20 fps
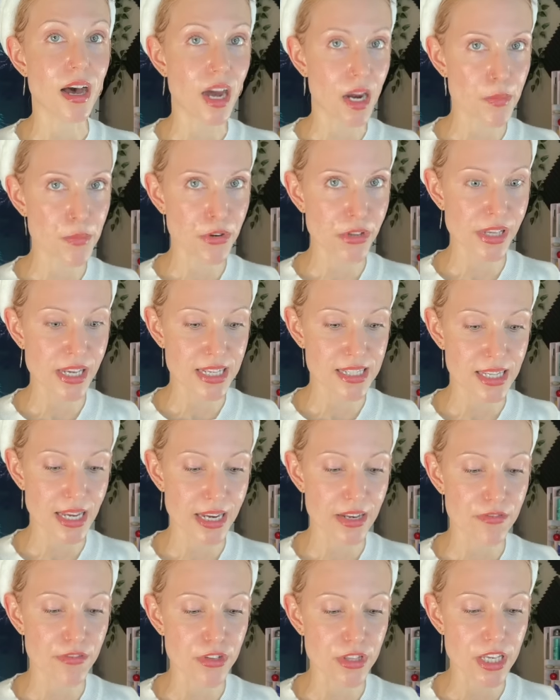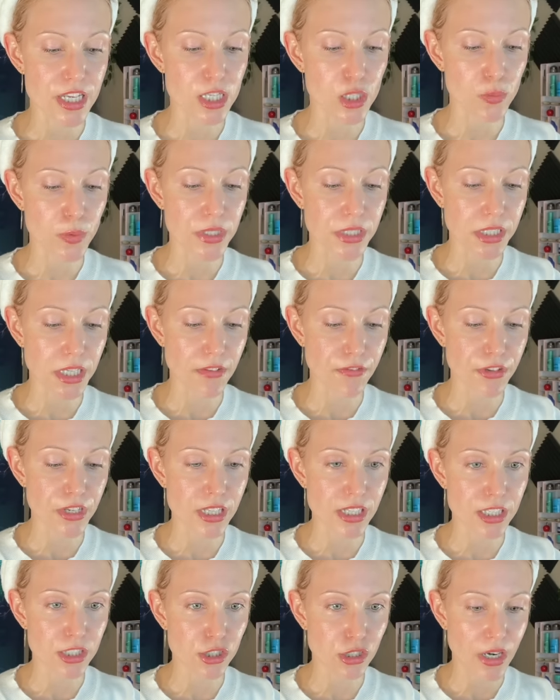I'm really excited for this. We are
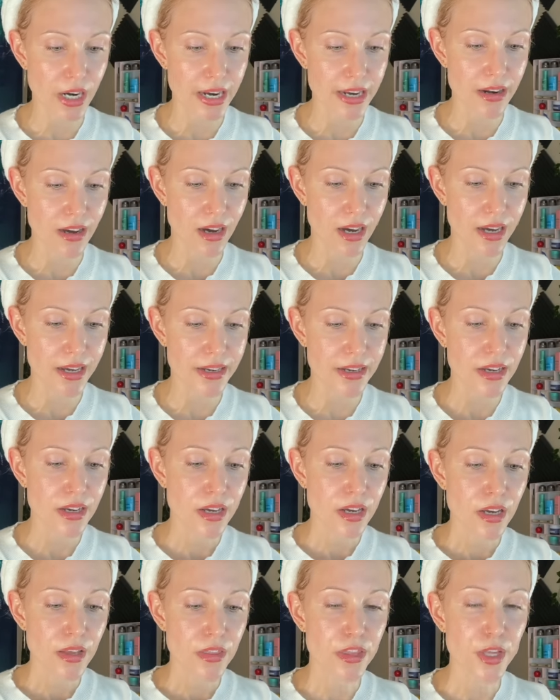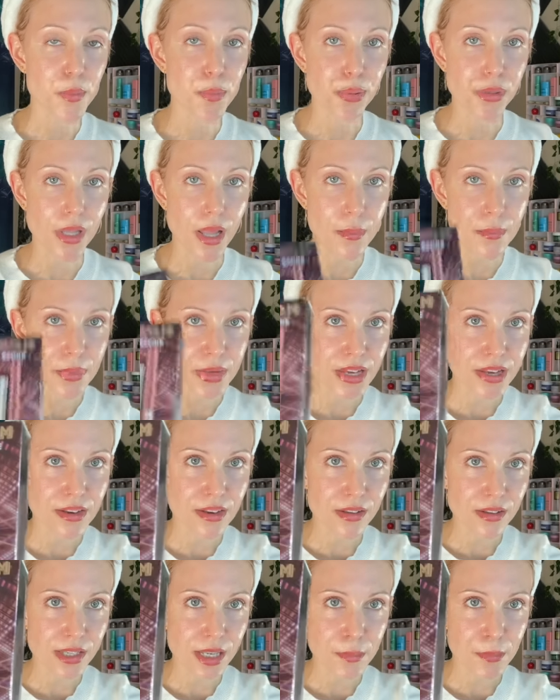definitely trying on the Plumping
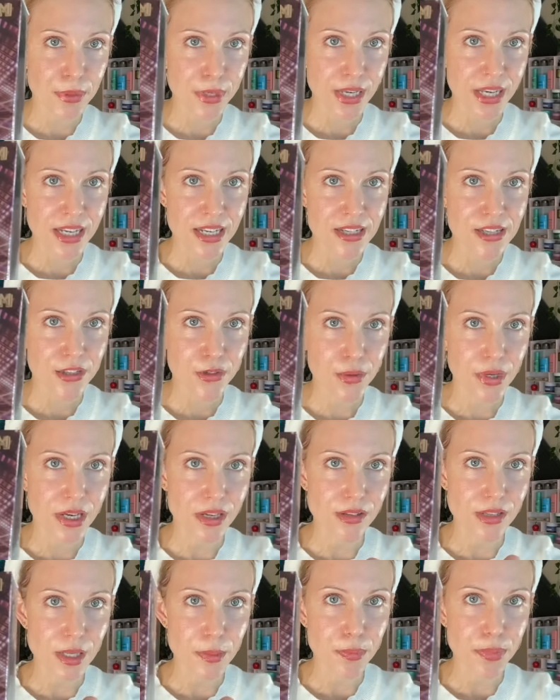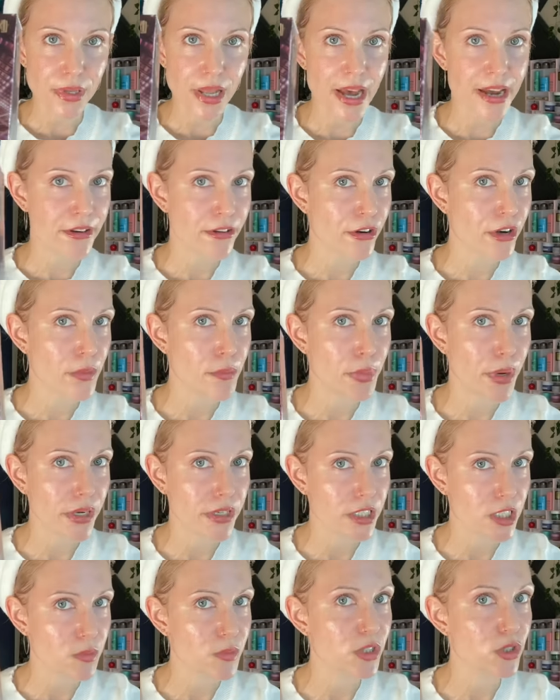Lip Kit. You get a lip liner, and
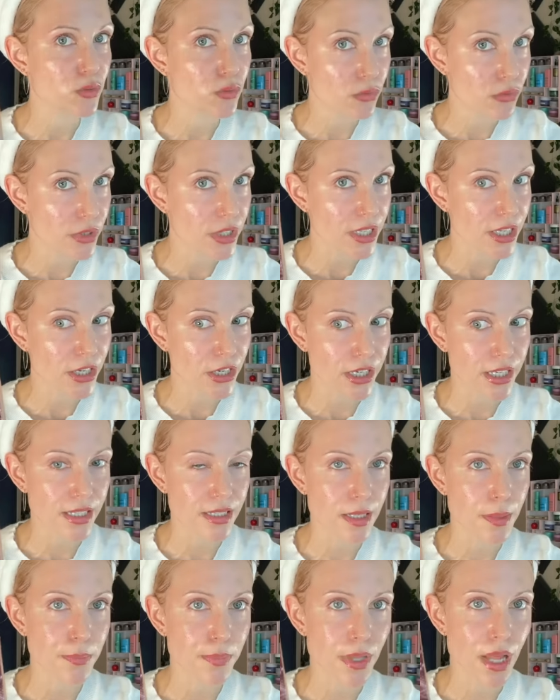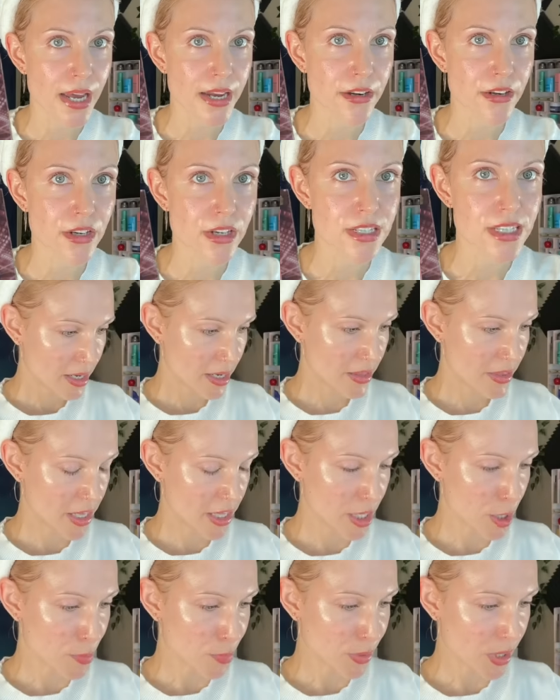Buxom is really good at lip liners. And
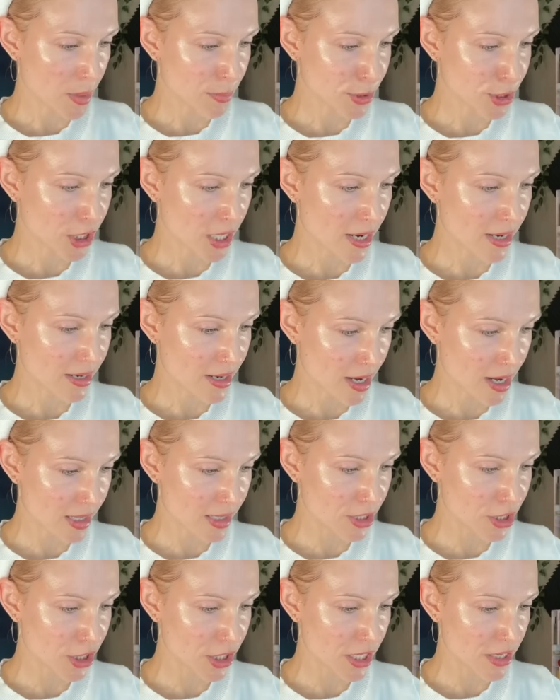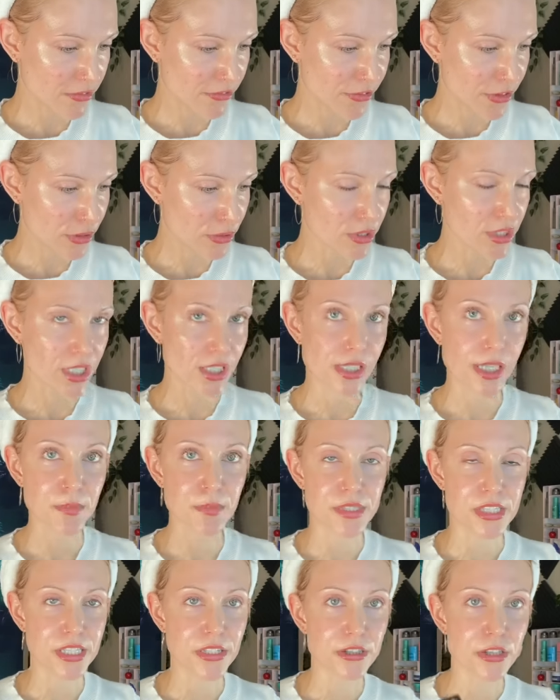then the Plump Shot Collagen Infused Lip
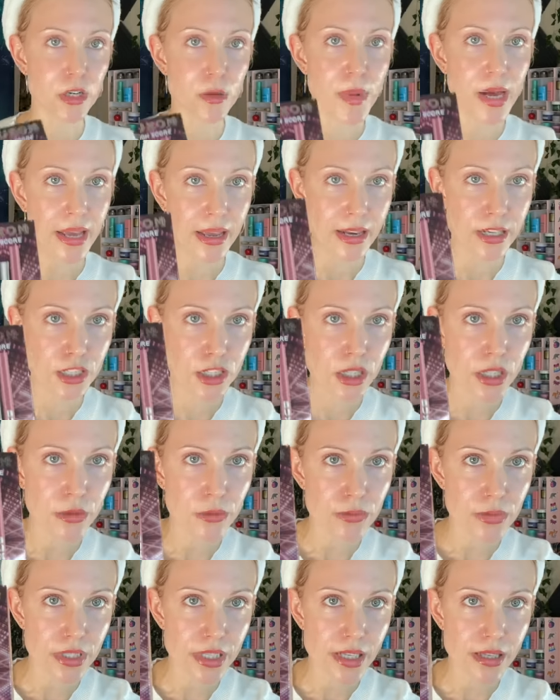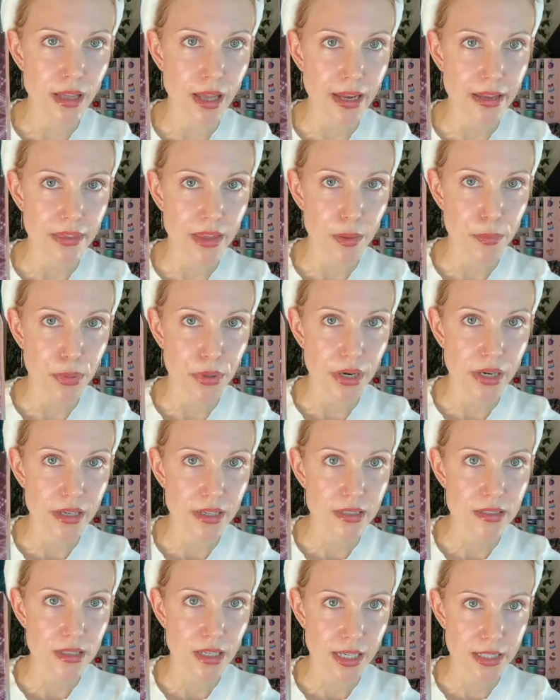Serum. I actually really like that
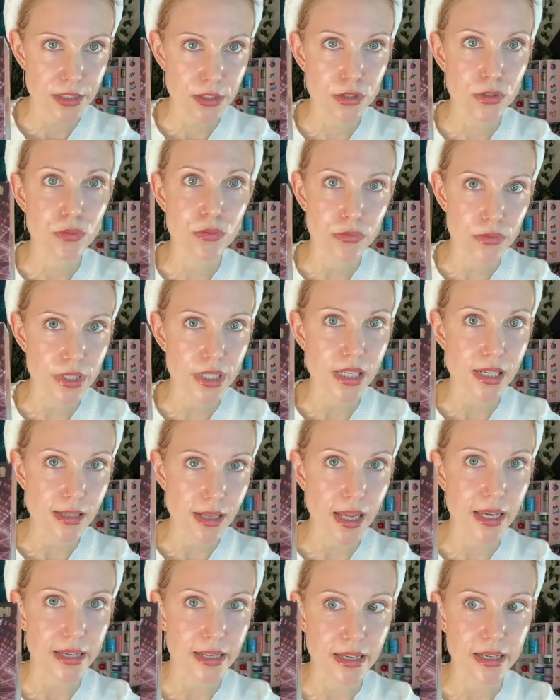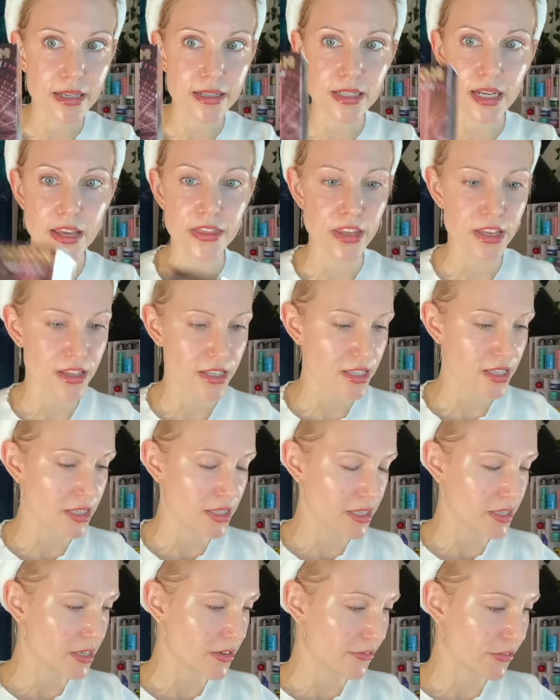product. I do really like it. I think this is
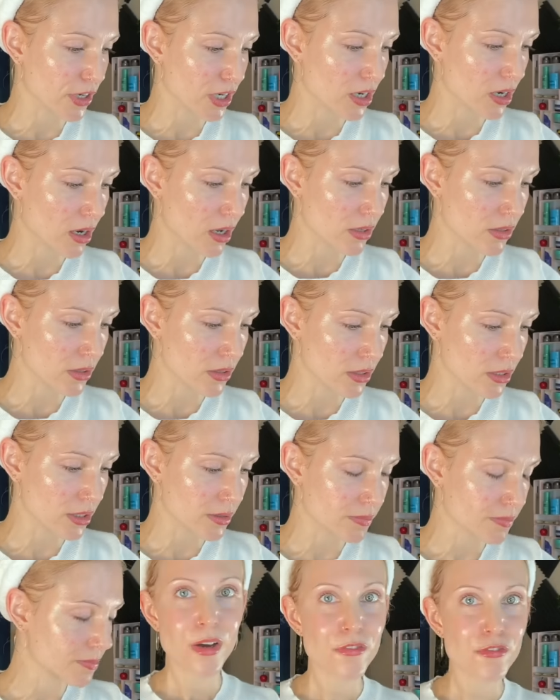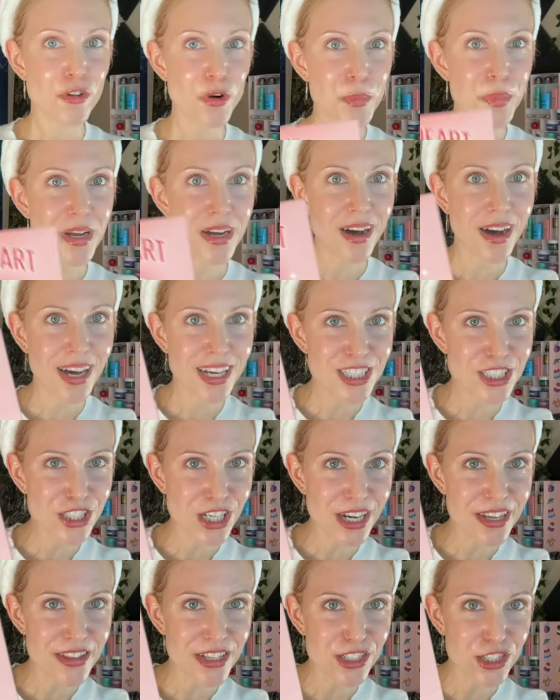a different color. From
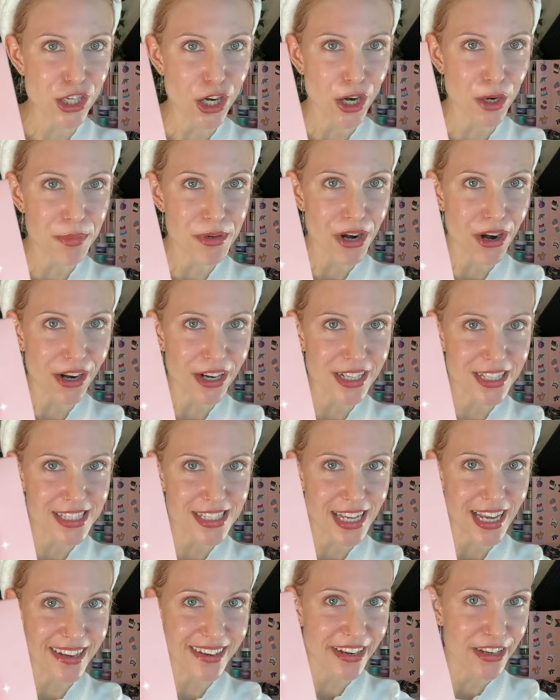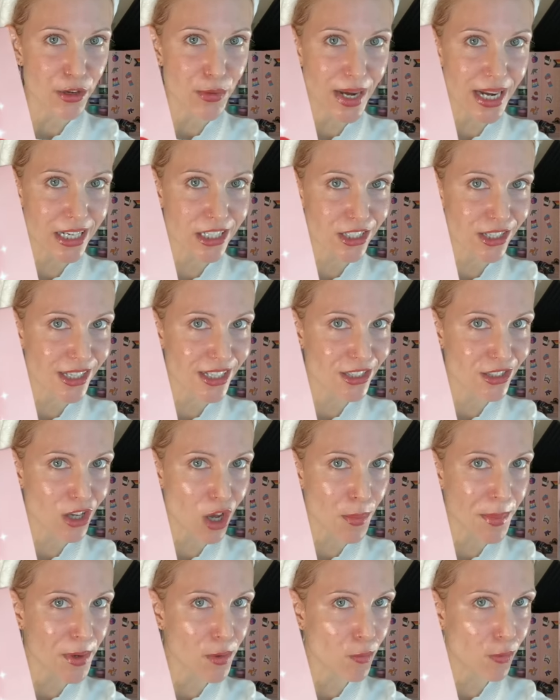Kaja, the Charmed Heart set, and you actually
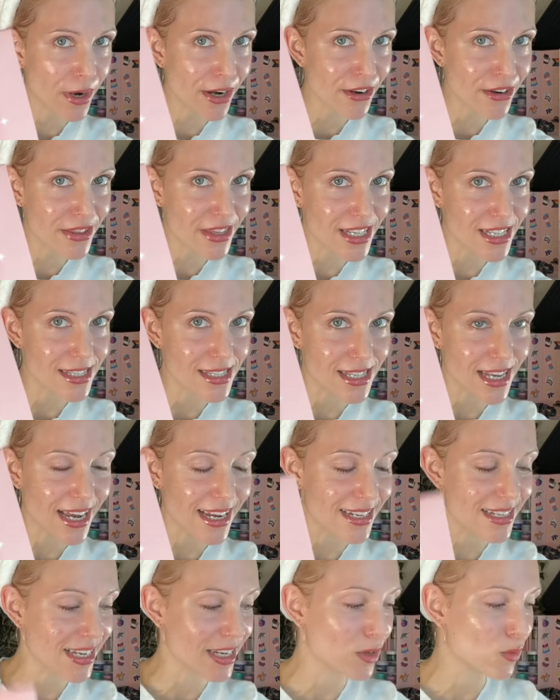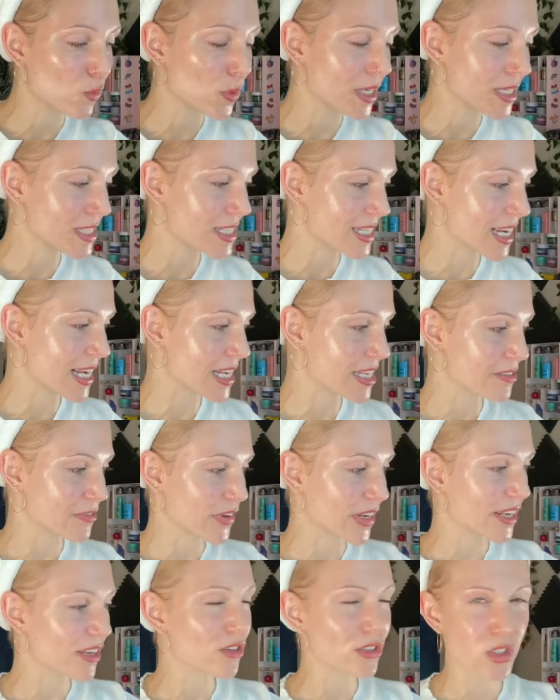saw me wear this set in Wednesday's
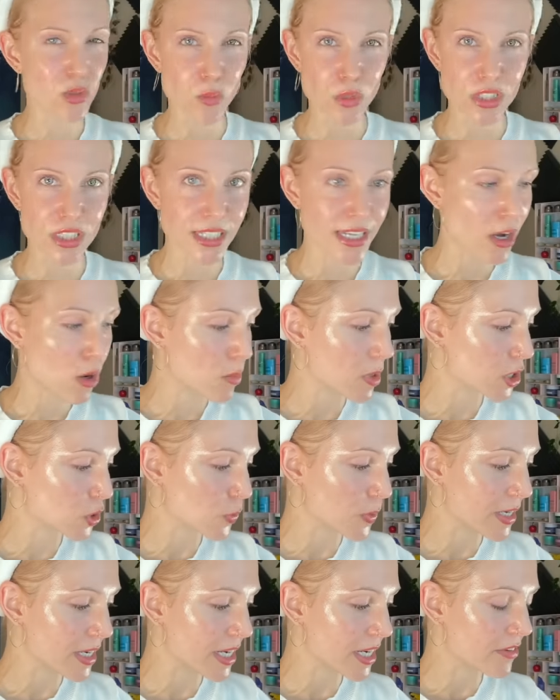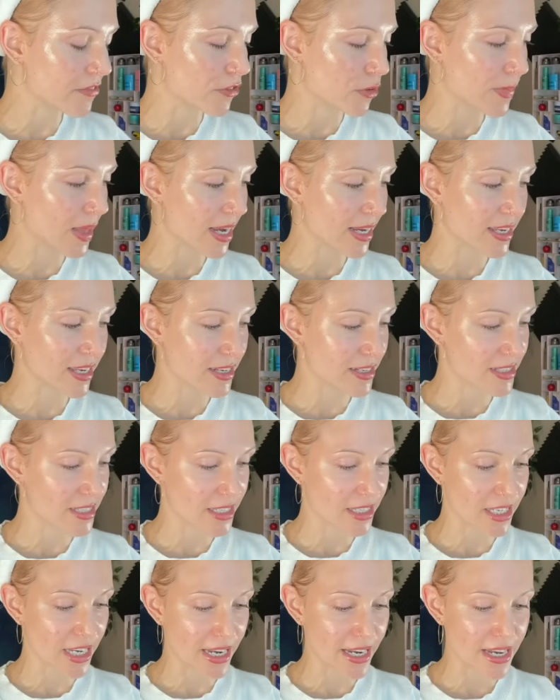video, so we'll see how much we need from that kit
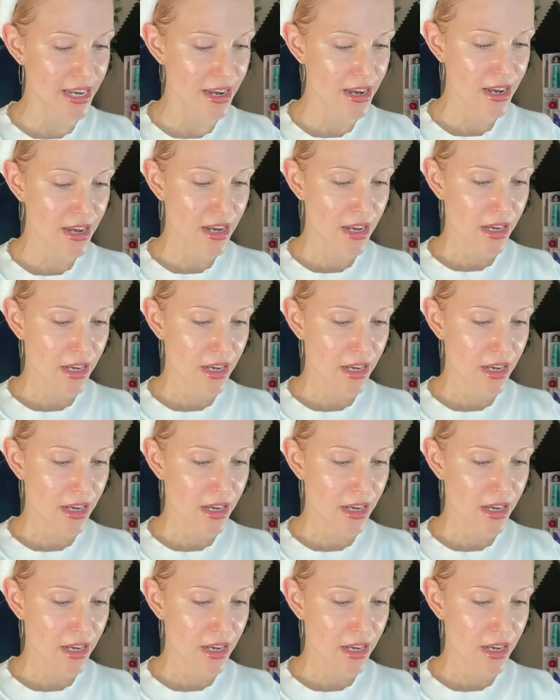today.